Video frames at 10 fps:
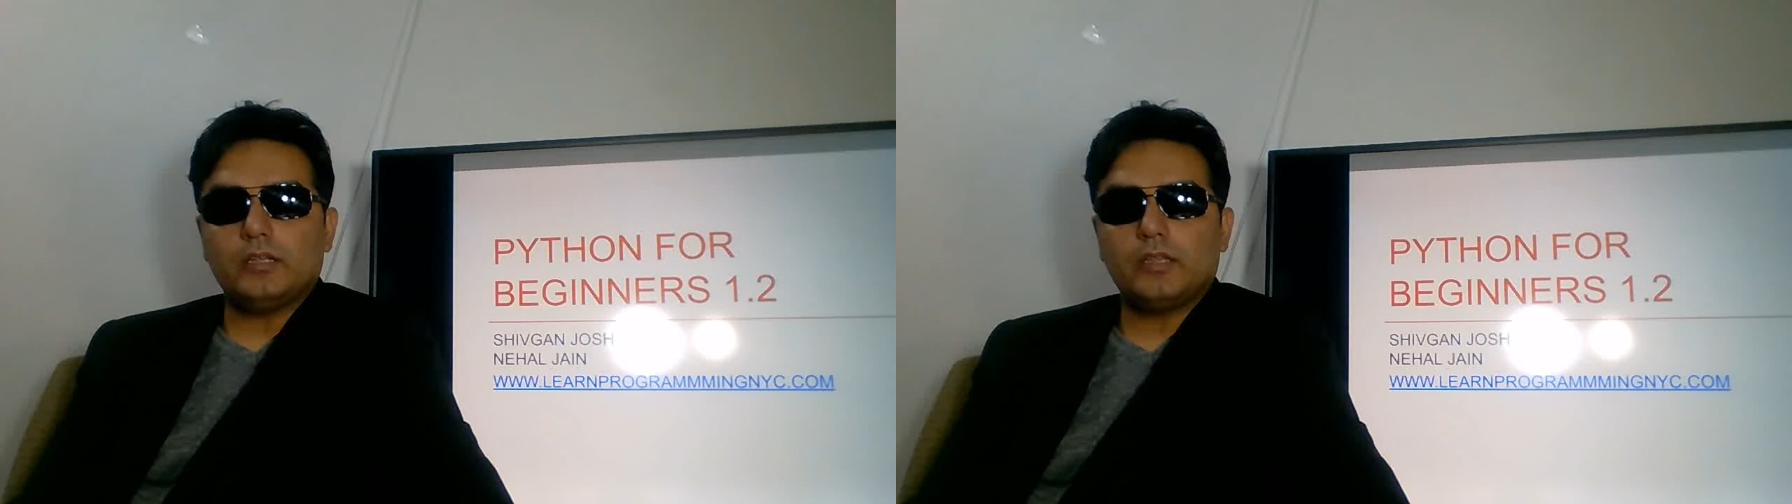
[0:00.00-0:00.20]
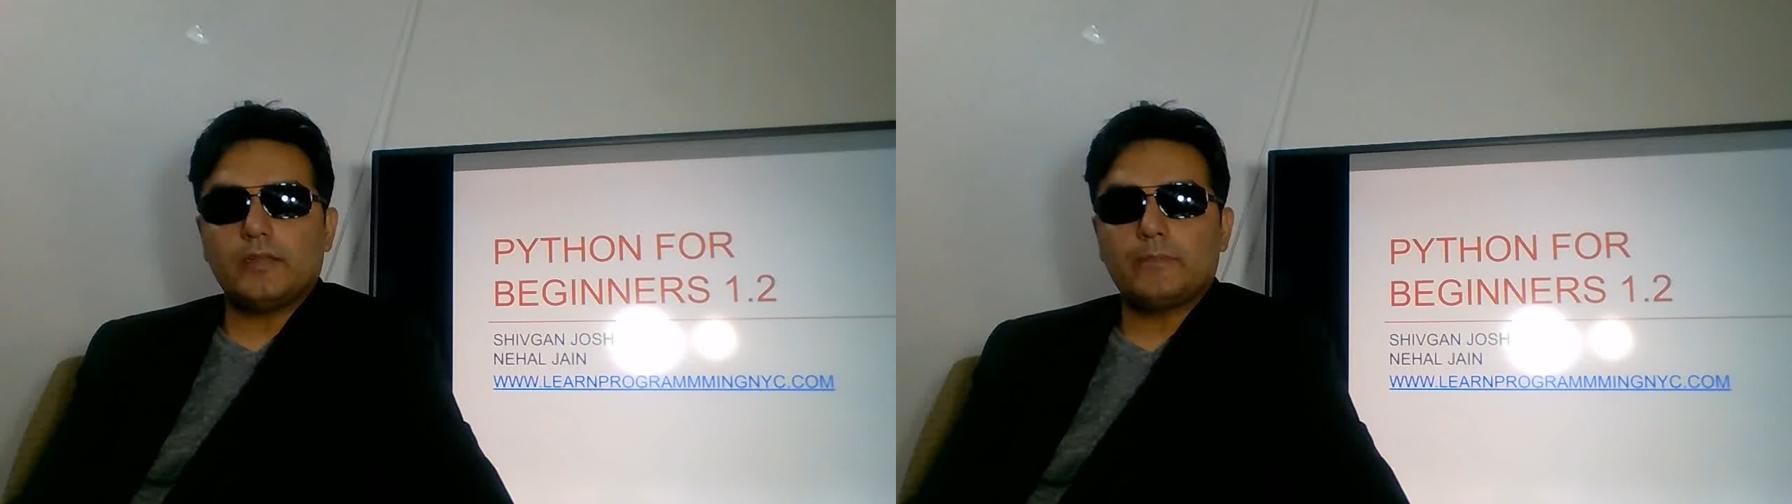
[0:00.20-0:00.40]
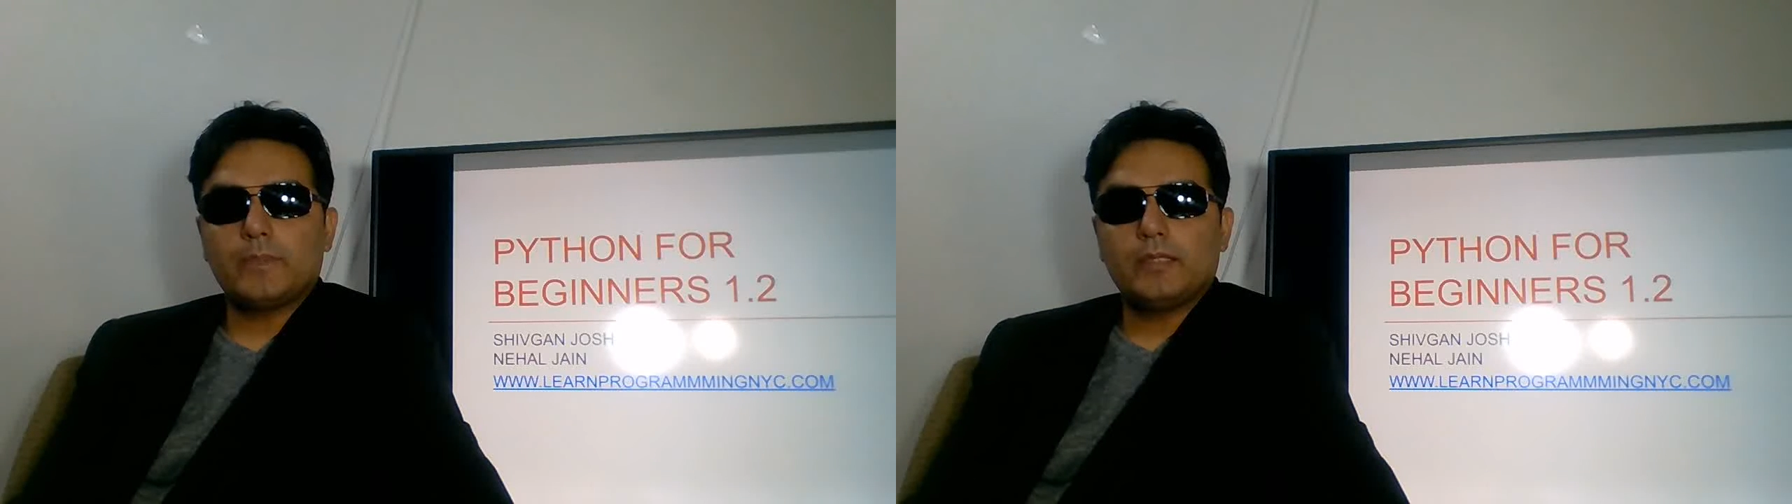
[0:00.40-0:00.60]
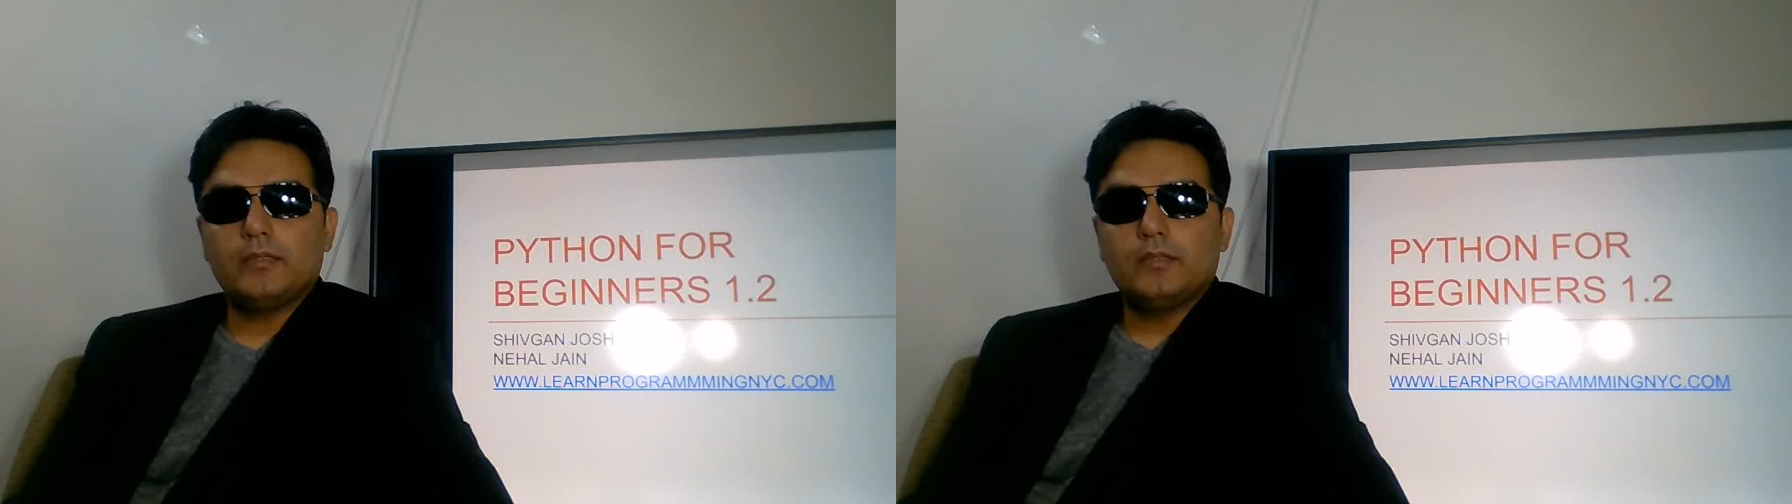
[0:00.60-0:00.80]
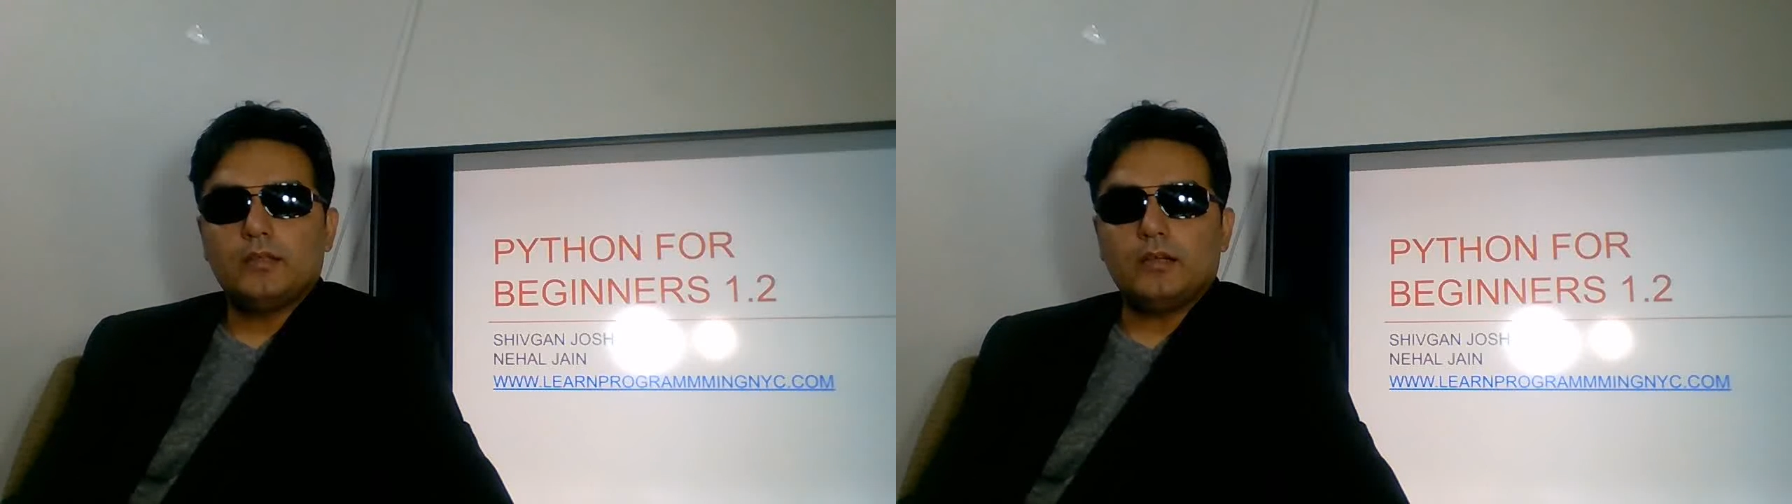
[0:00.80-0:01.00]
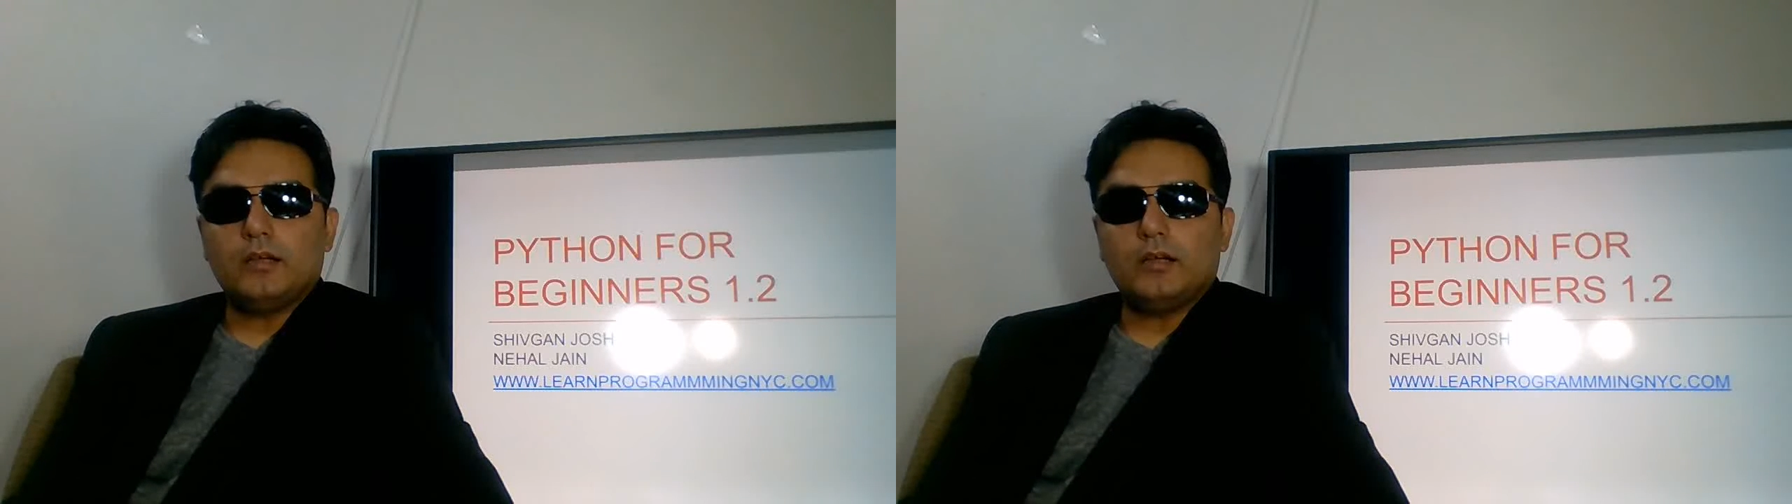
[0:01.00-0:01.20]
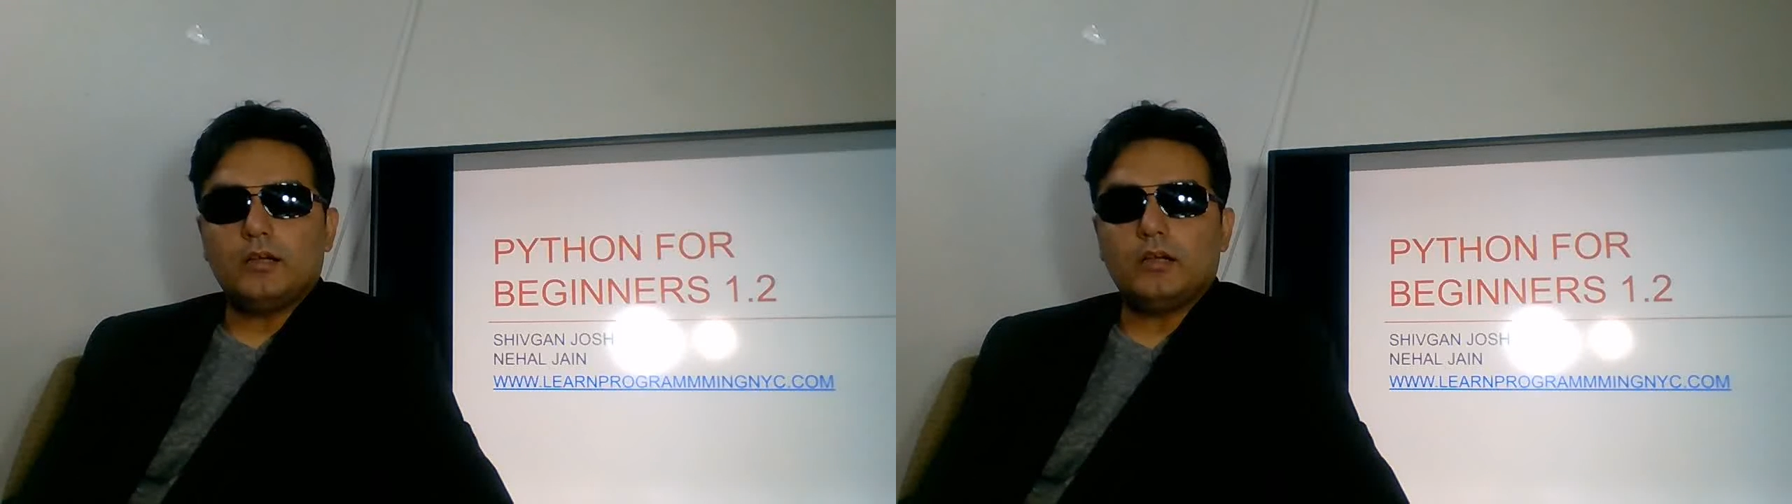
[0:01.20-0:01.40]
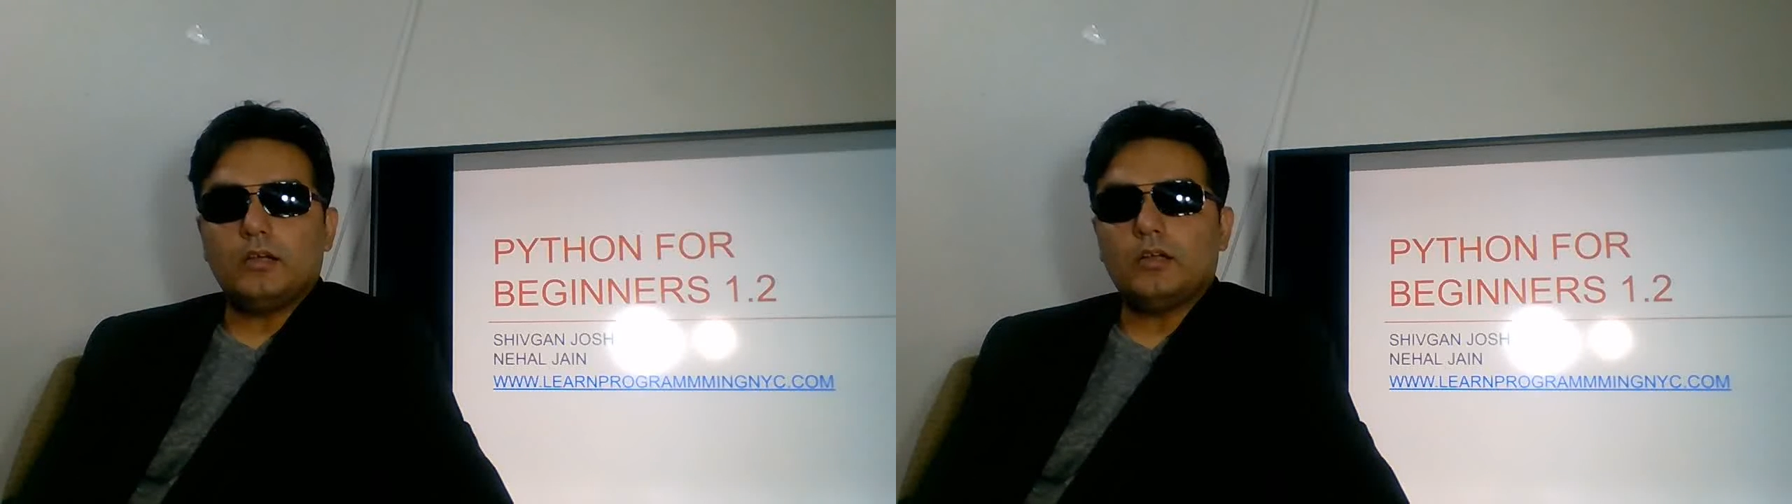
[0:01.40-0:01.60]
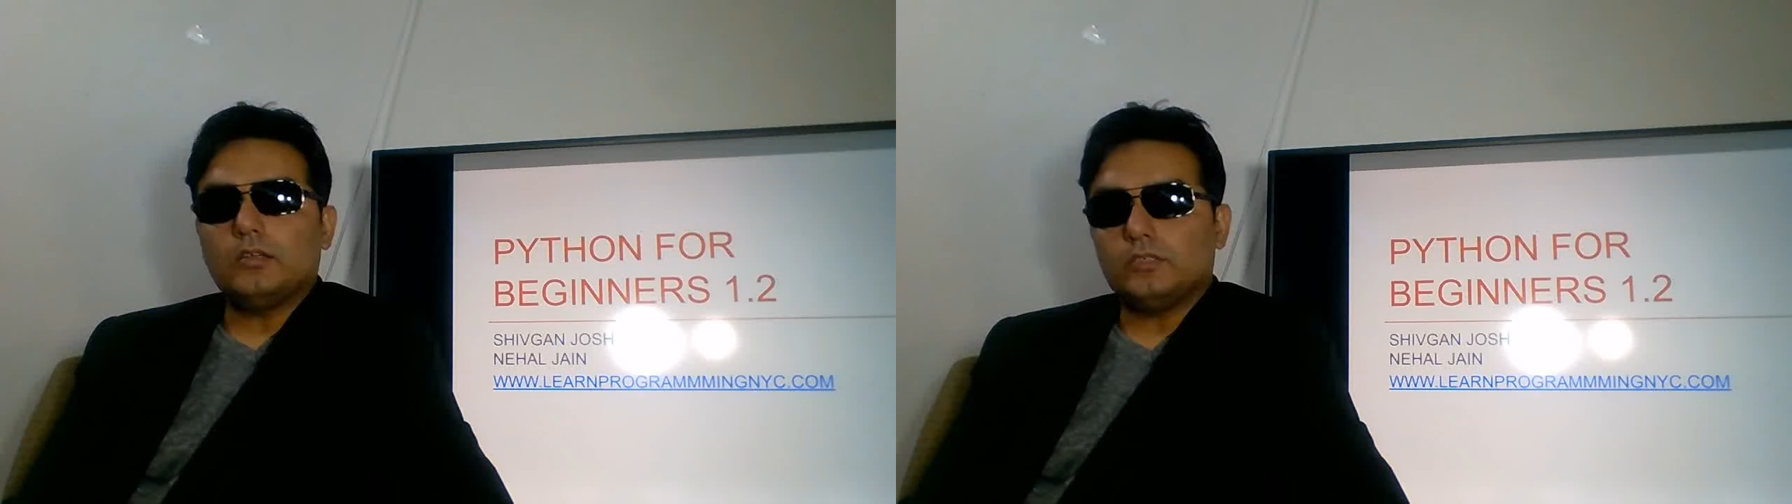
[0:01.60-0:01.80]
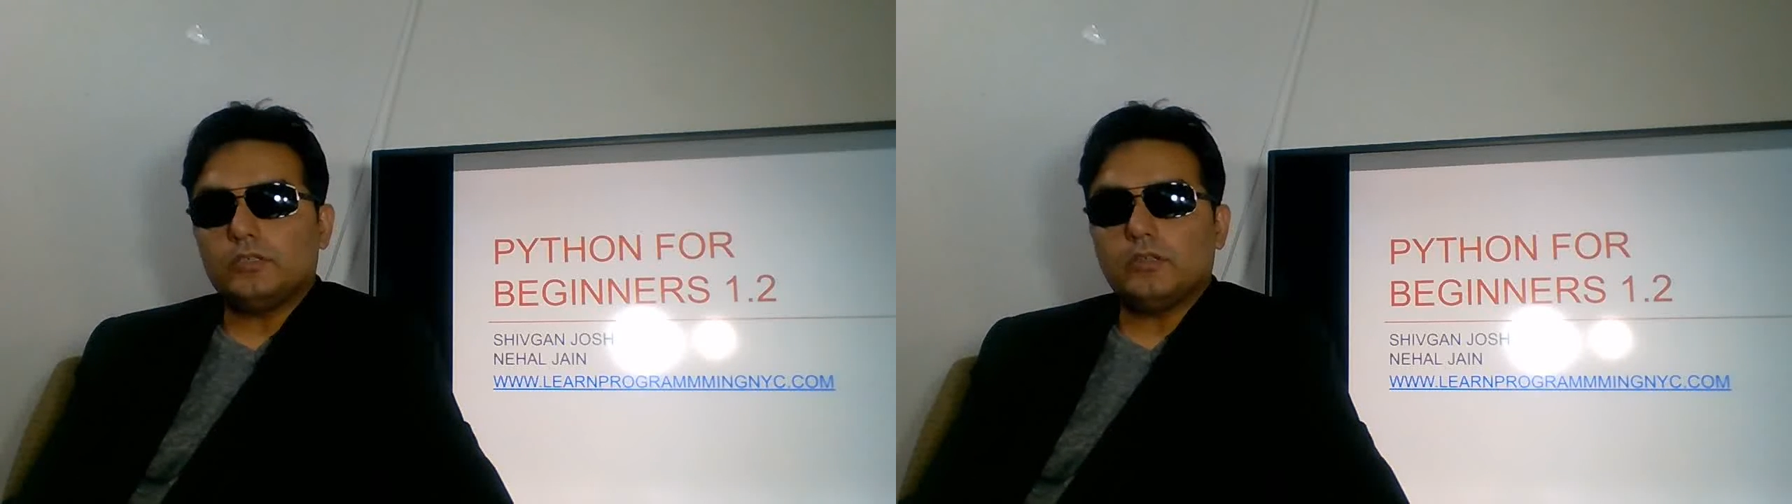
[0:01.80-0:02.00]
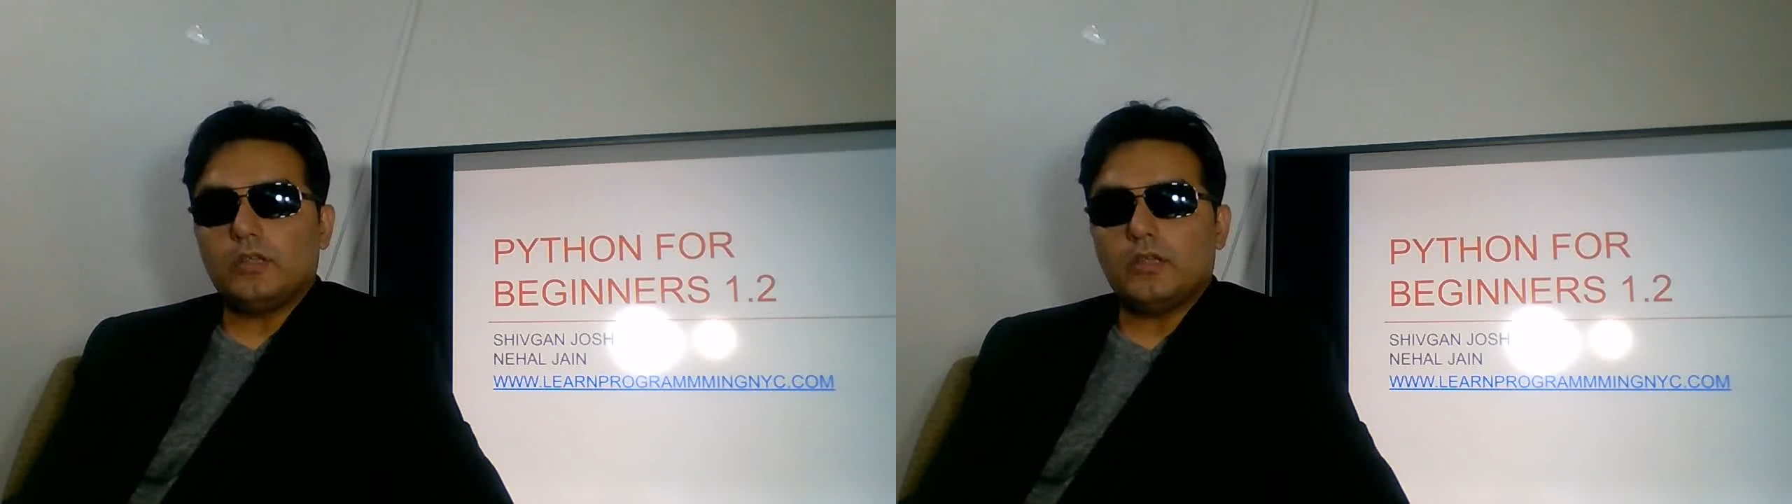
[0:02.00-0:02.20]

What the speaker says: learning. Uh,